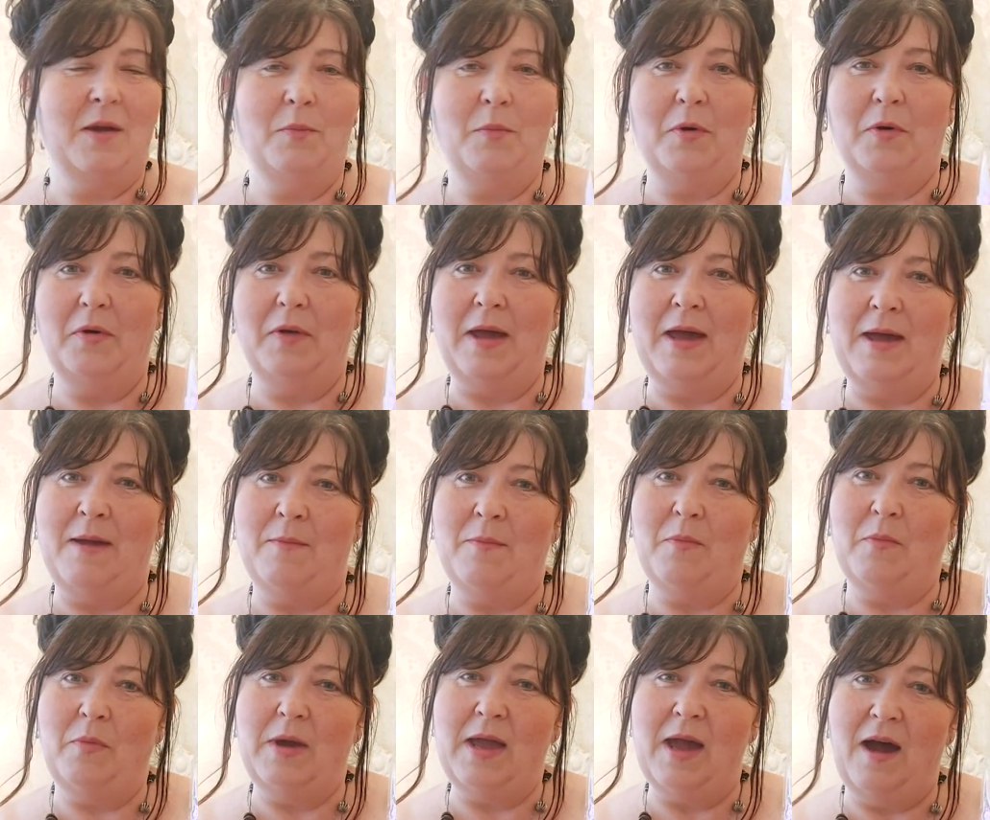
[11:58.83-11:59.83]
but
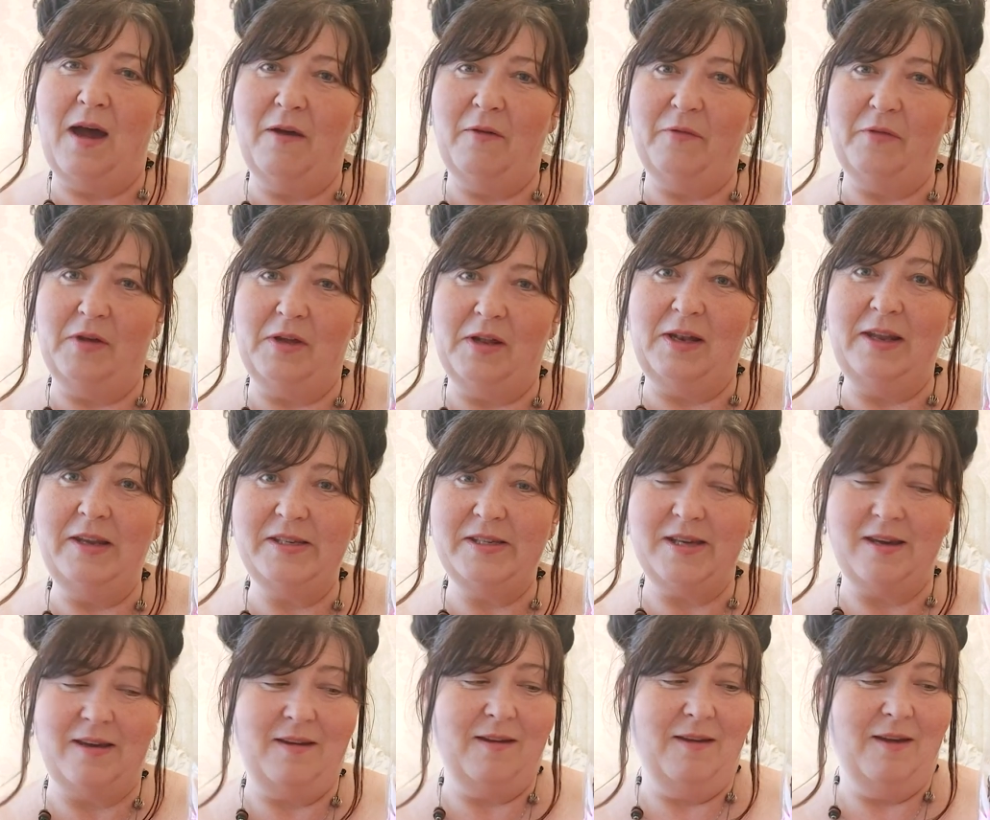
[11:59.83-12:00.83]
we have
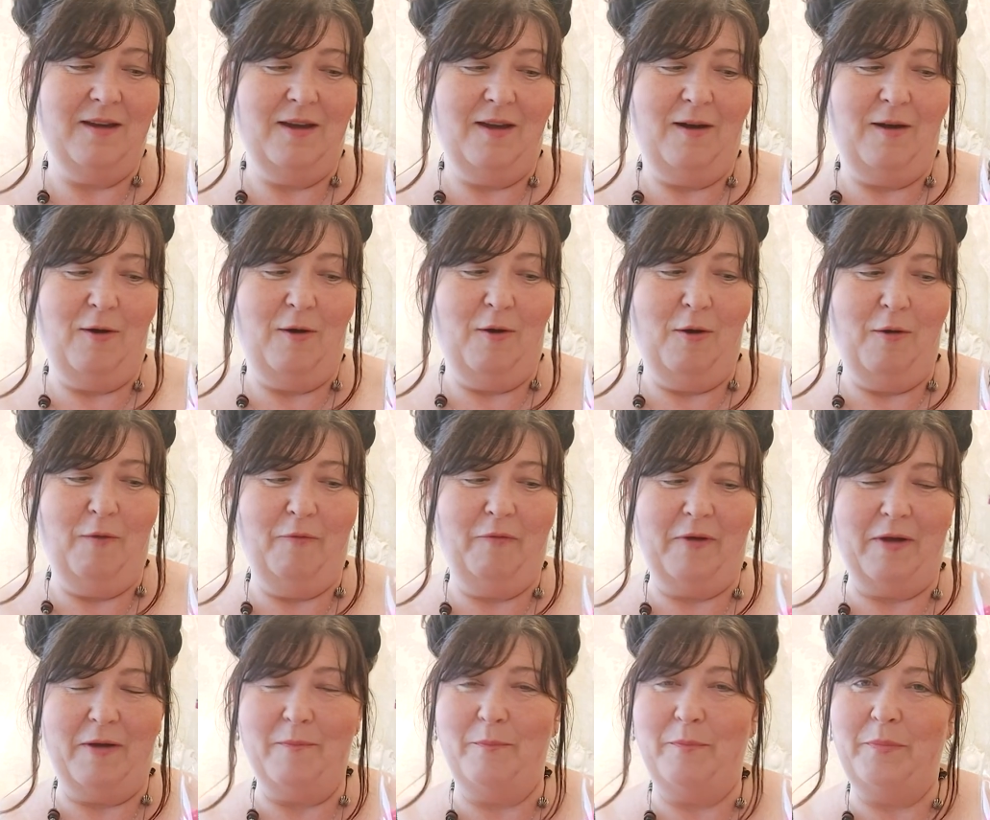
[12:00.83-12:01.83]
litter of
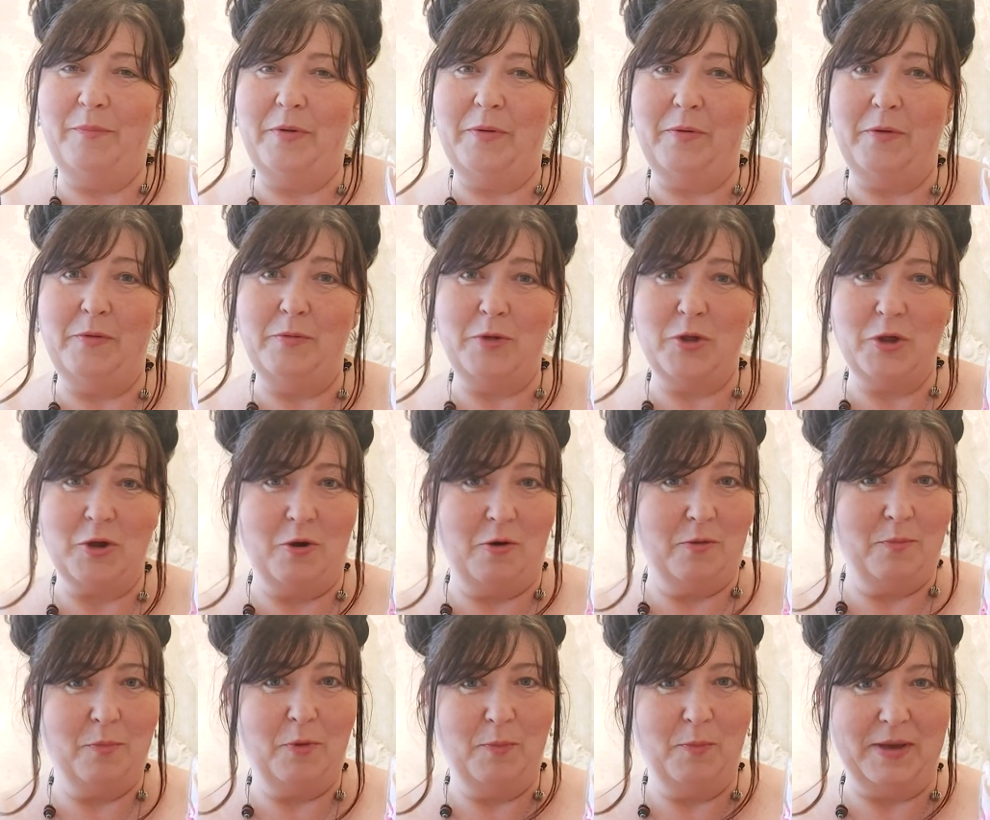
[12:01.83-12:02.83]

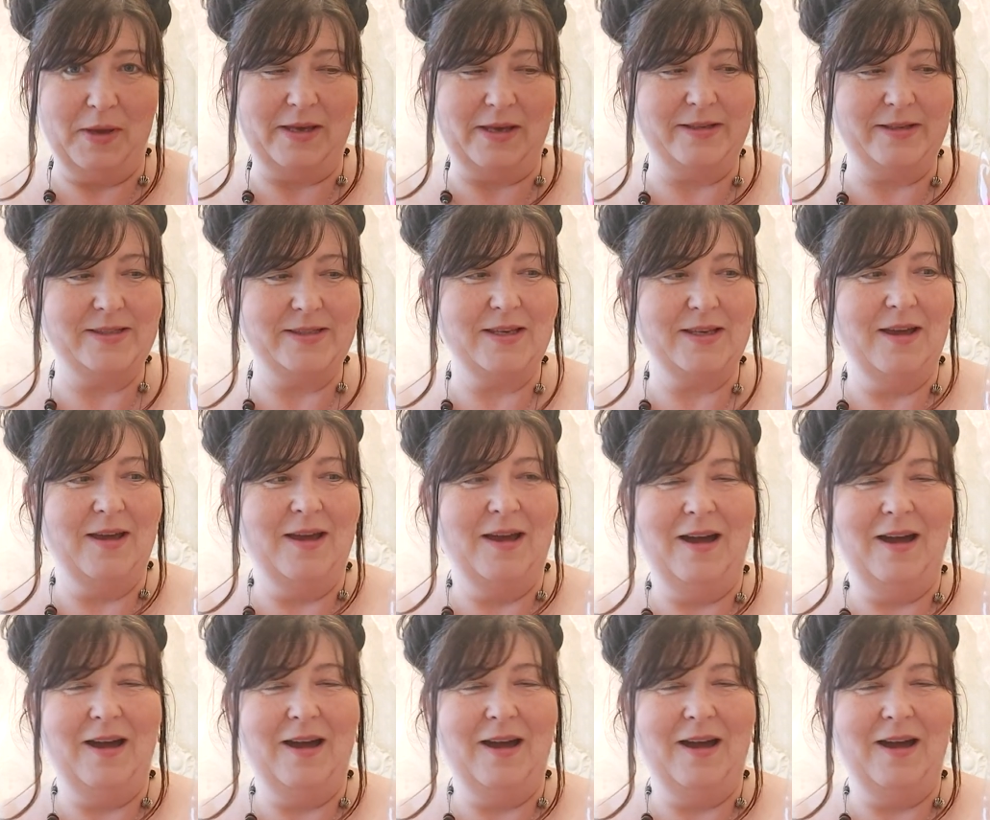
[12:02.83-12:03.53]
Pooshan puppies,